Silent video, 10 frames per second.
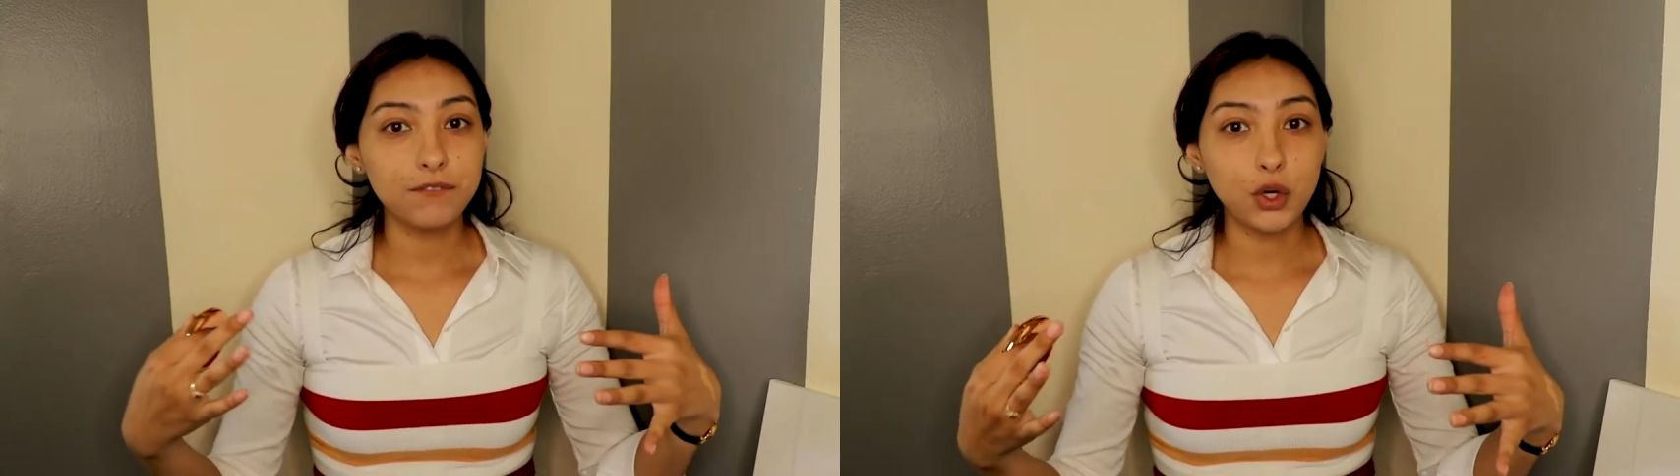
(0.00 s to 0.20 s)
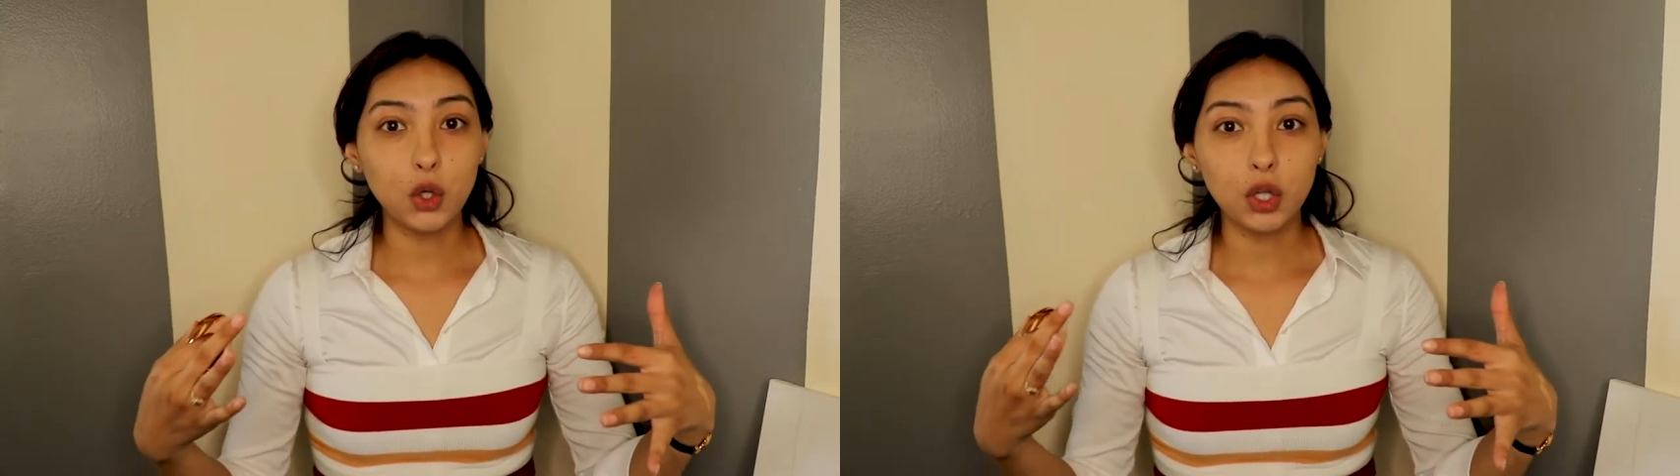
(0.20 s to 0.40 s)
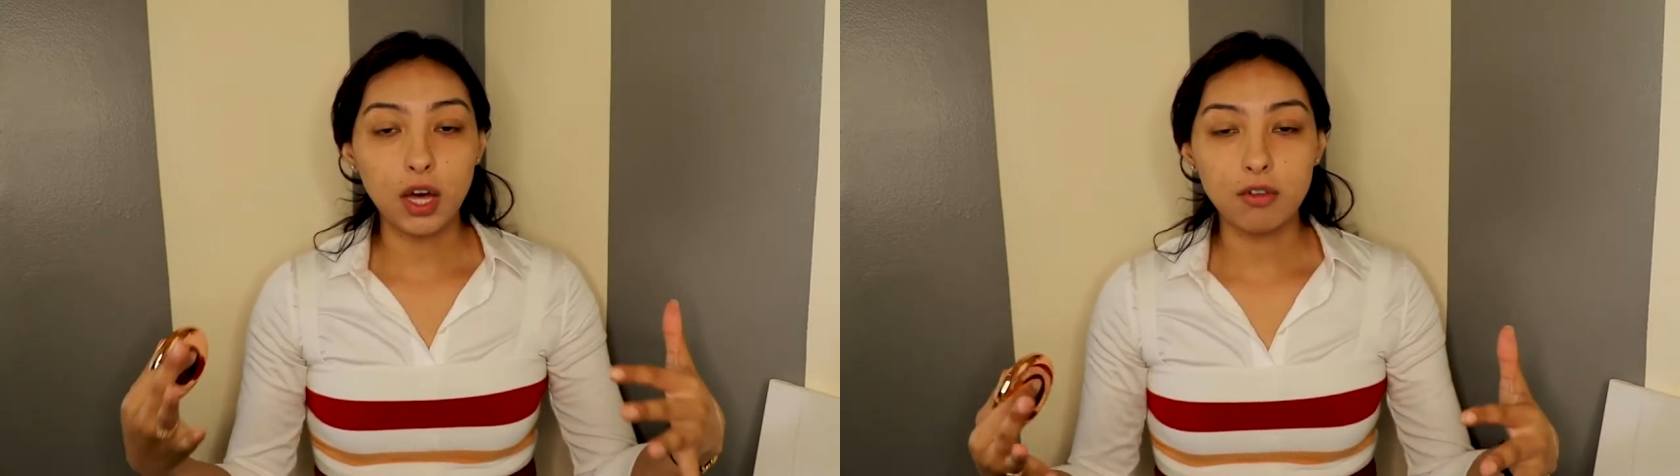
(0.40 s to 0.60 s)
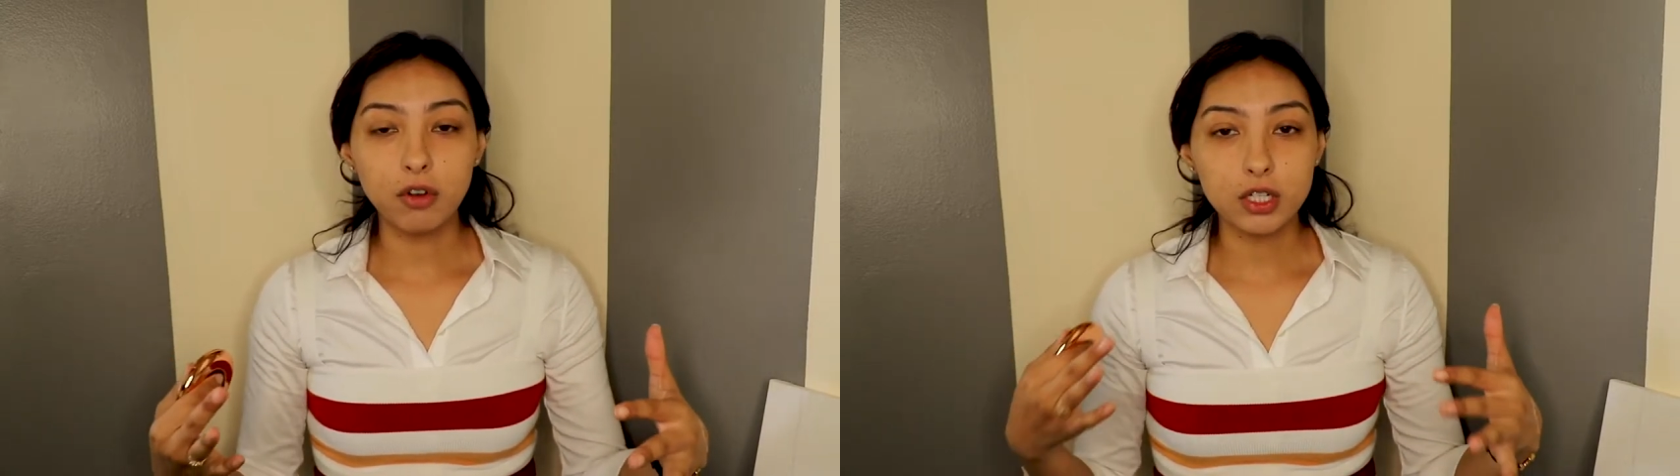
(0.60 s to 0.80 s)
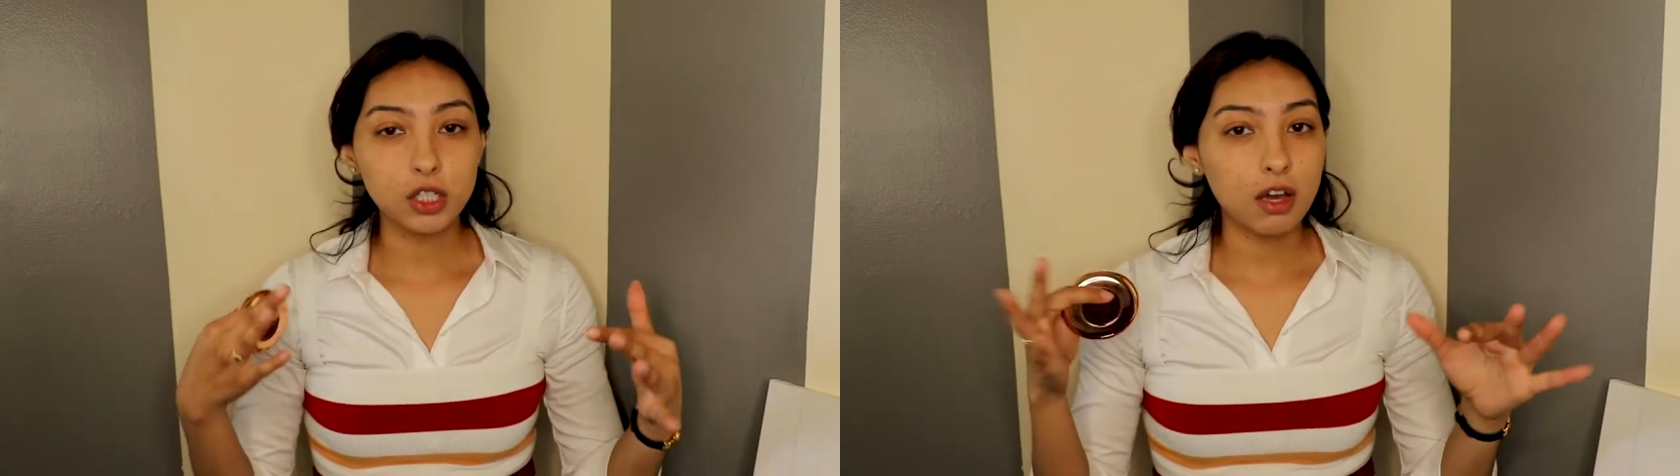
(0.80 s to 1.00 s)
full
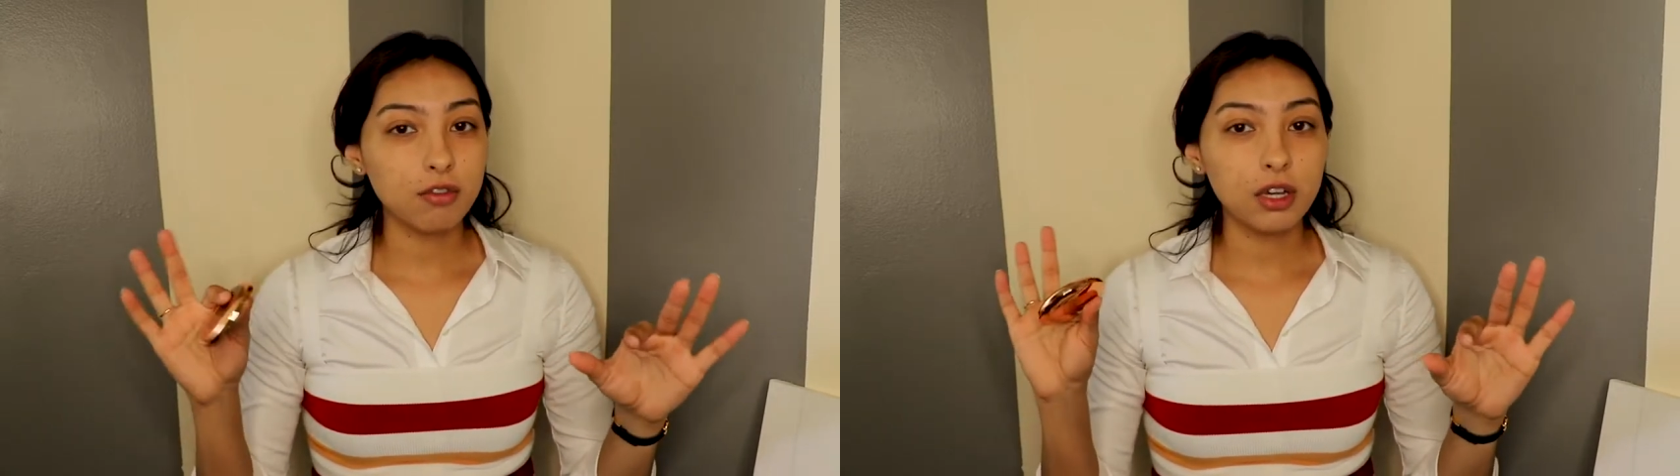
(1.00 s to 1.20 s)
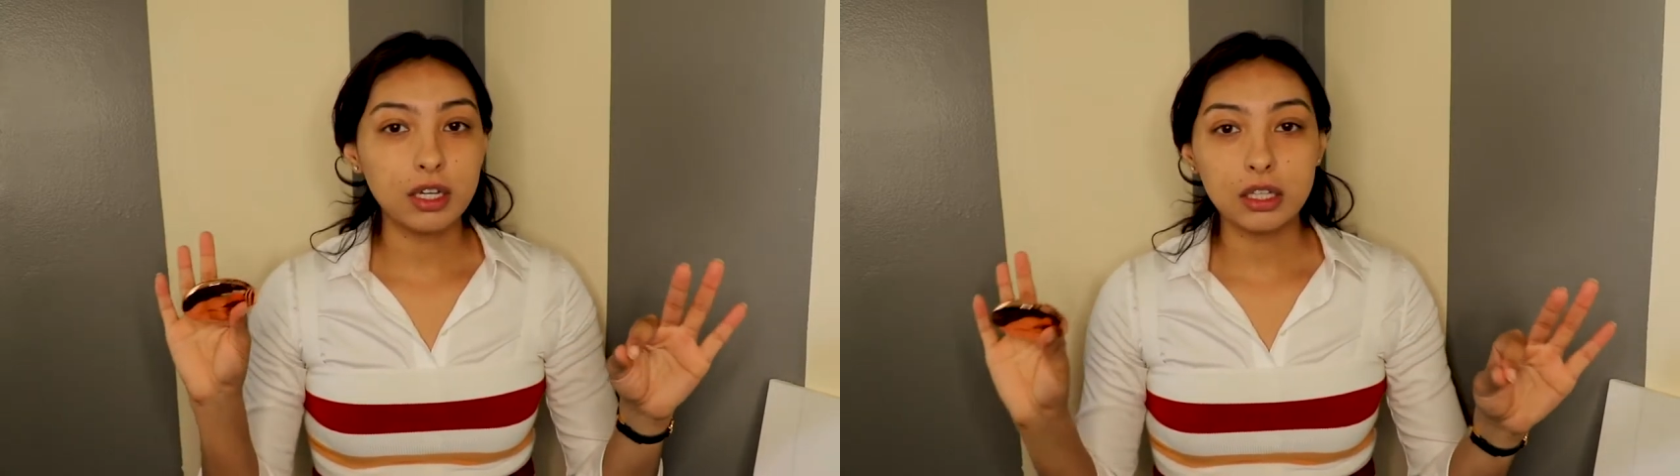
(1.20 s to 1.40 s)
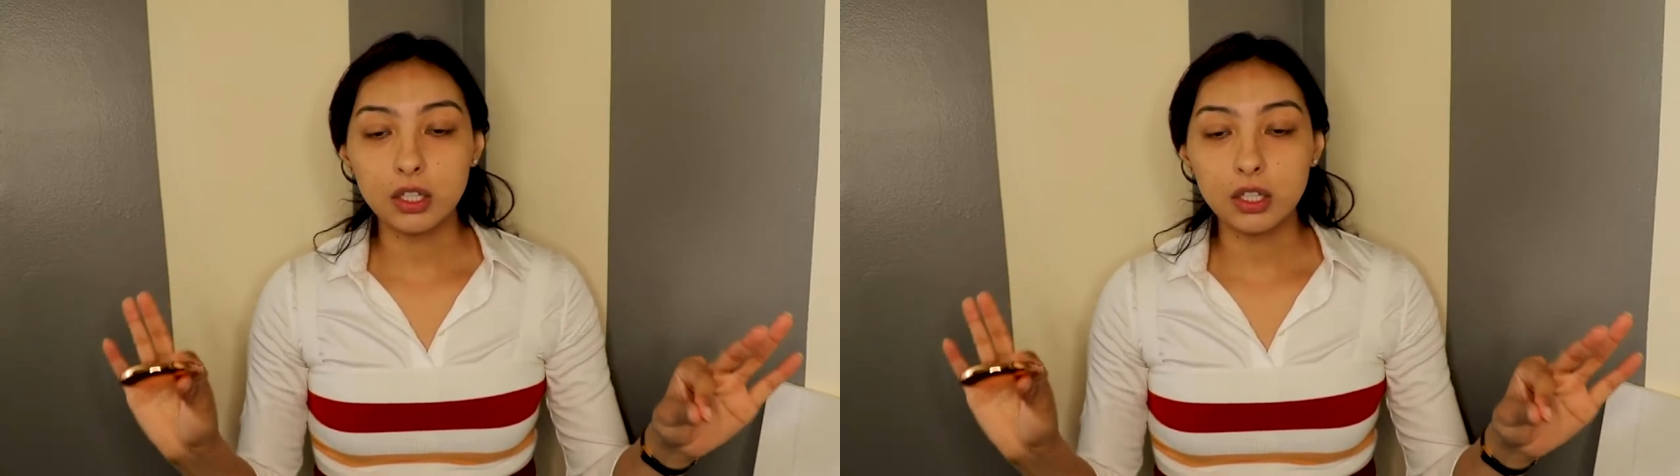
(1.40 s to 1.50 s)
coverage, covering